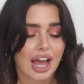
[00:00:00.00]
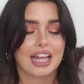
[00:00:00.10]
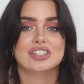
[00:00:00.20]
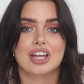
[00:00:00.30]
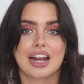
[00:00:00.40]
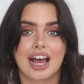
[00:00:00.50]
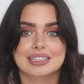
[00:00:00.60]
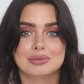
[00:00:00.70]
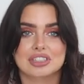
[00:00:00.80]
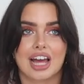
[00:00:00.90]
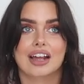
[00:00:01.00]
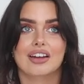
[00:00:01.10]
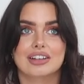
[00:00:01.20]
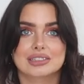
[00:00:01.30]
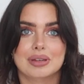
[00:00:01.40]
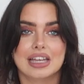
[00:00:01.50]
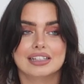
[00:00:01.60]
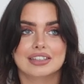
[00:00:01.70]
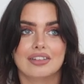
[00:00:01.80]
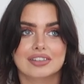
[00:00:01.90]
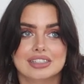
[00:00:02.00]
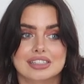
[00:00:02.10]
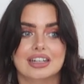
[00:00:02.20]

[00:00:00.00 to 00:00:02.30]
I actually had an asthma attack last week, so this is